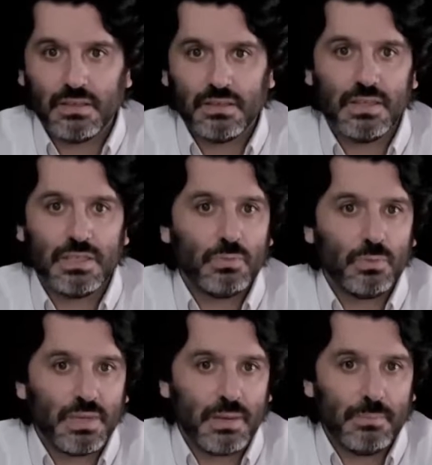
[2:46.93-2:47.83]
This will
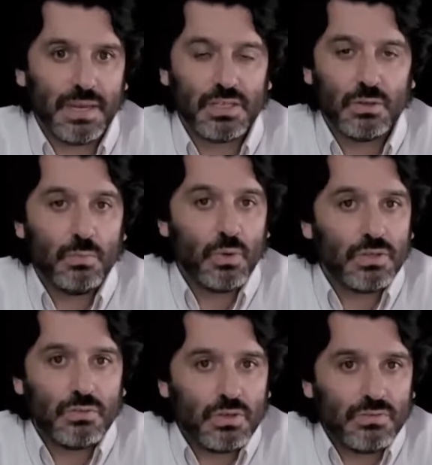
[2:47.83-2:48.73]
be a major point
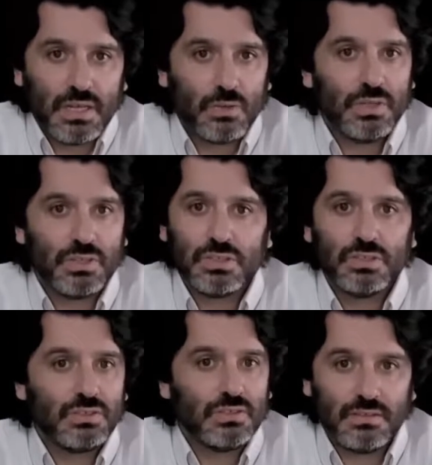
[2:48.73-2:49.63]
for evaluations.